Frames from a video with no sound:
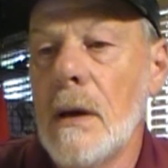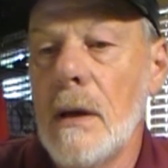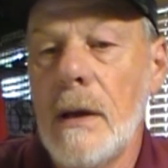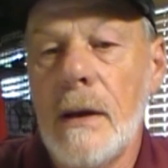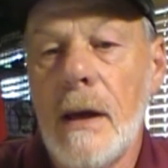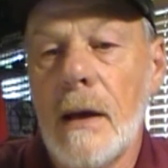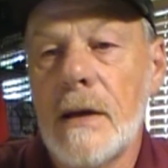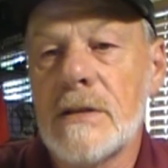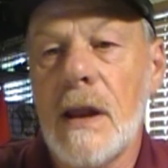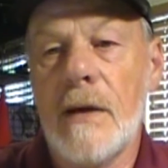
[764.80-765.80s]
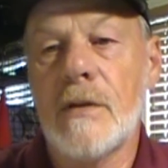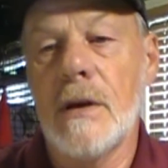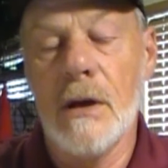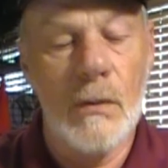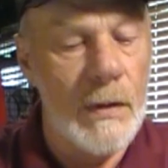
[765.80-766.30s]
And I guess I'd have to
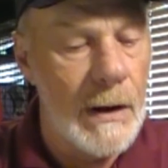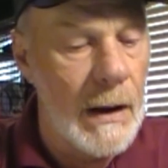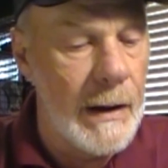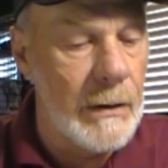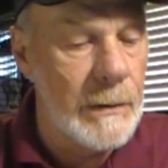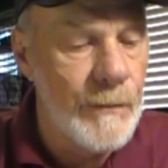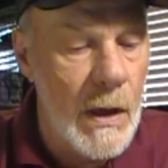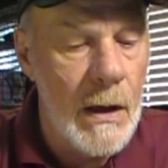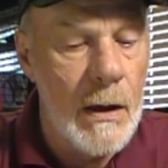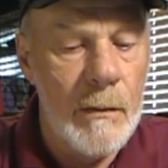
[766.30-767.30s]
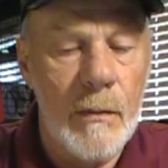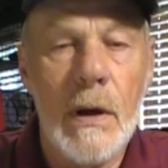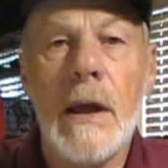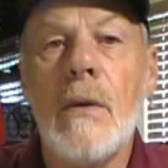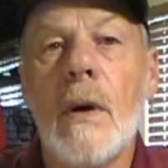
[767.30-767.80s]
deal with it later.
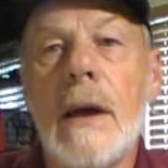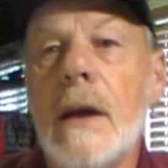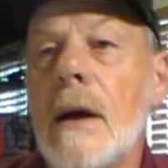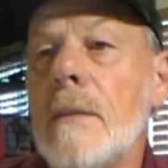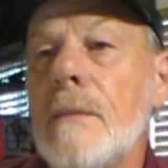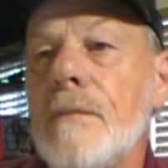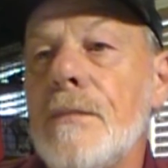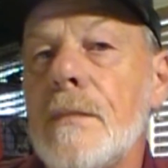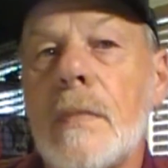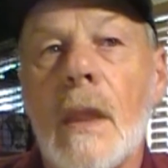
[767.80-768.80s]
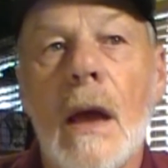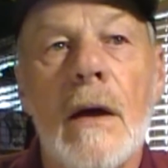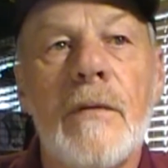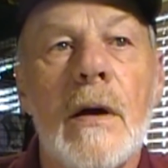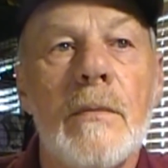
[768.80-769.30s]
But anyway,
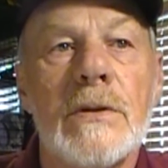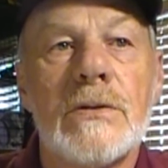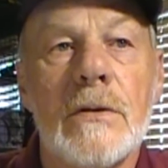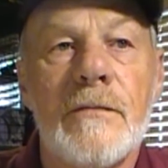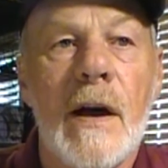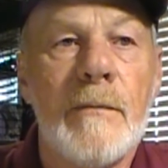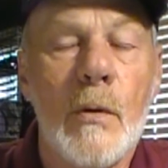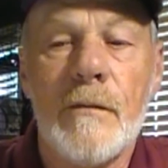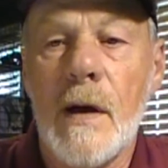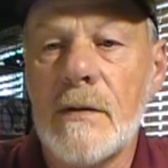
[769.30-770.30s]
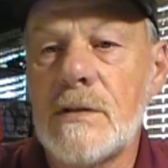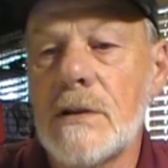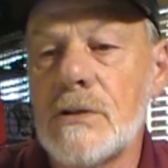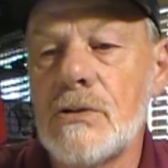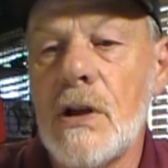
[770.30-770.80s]
I found
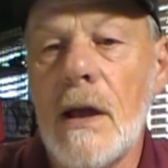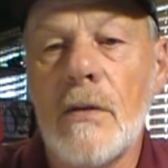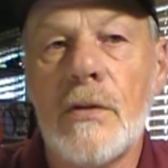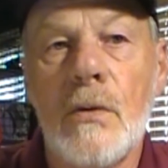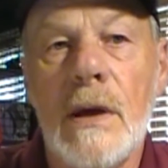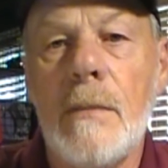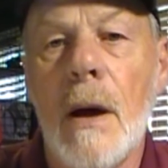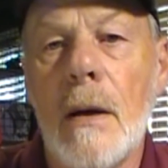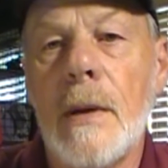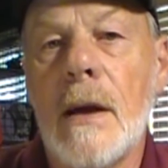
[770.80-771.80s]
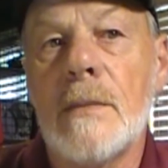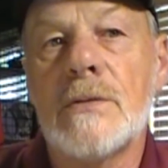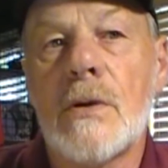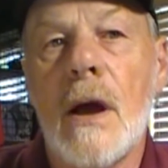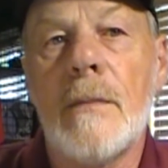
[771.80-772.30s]
mr5point56's channel through eBommy. I'm
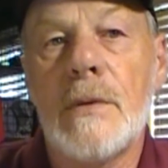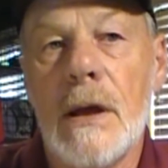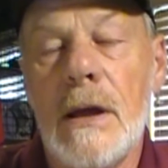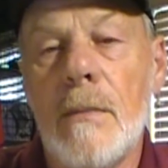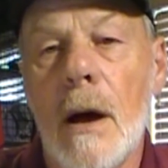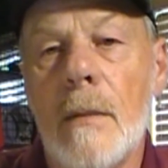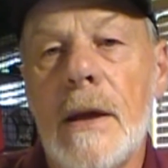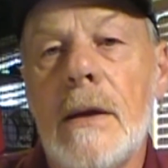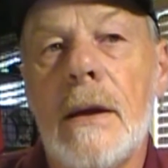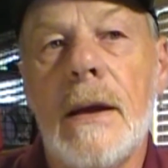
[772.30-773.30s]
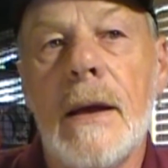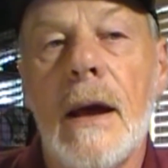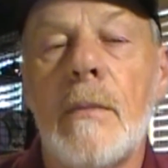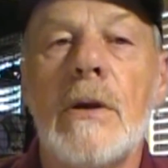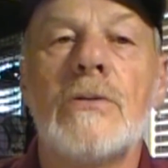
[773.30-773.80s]
subscribed to eBommy,
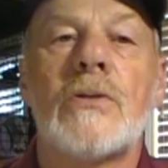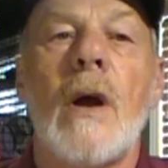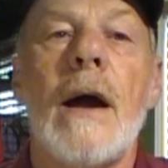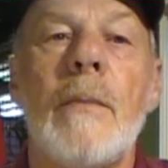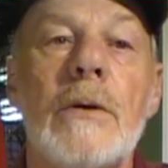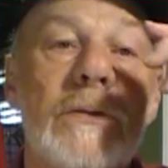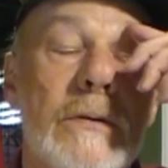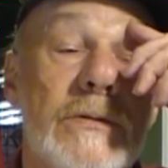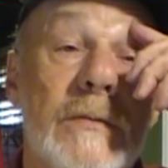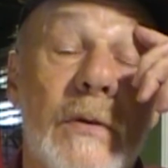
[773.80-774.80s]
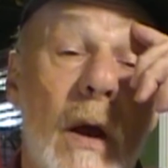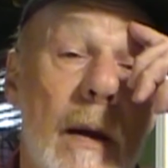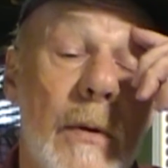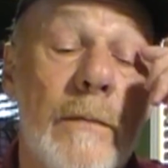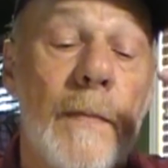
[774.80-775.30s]
and I'm a new
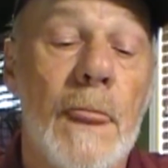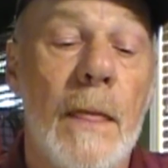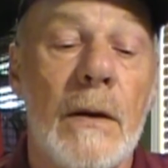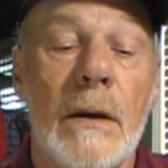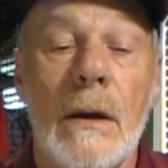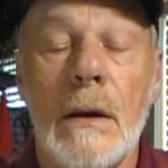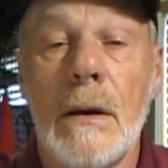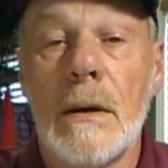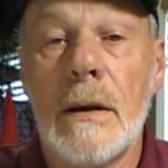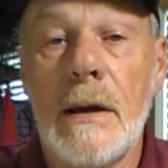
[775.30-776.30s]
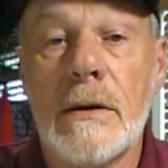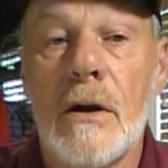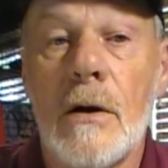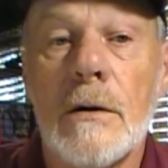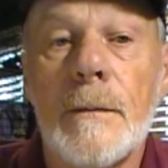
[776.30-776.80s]
subscriber. Can't
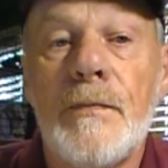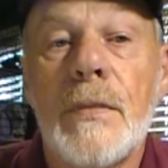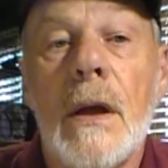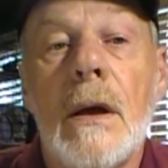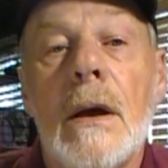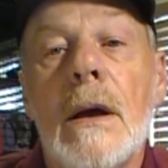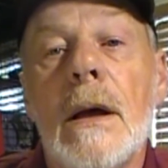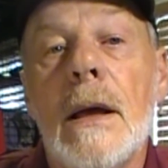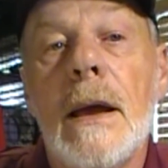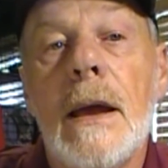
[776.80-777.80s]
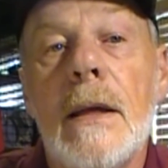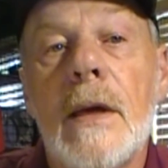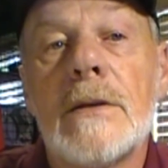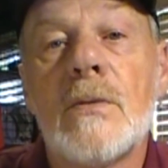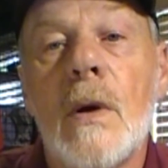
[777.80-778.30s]
talk. And
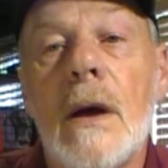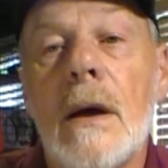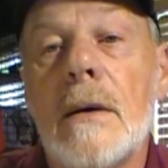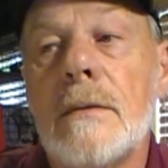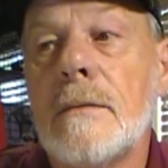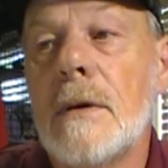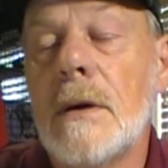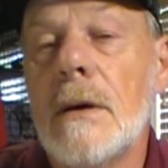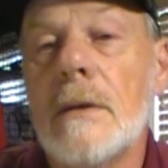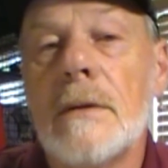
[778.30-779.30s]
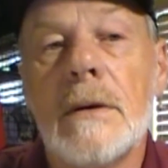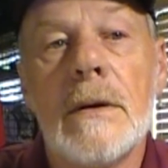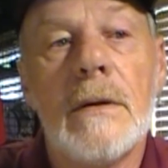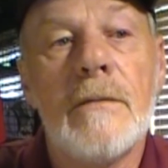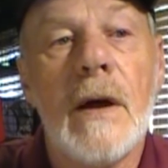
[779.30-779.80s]
that's the way I
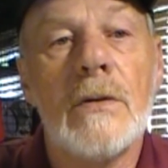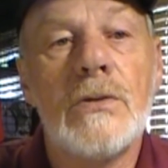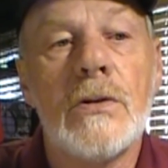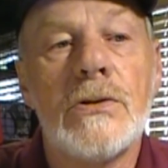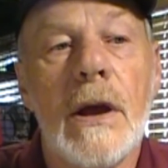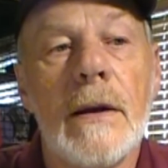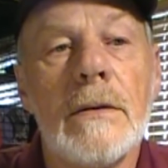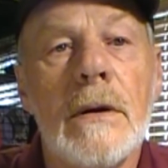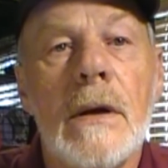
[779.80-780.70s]
found your channel.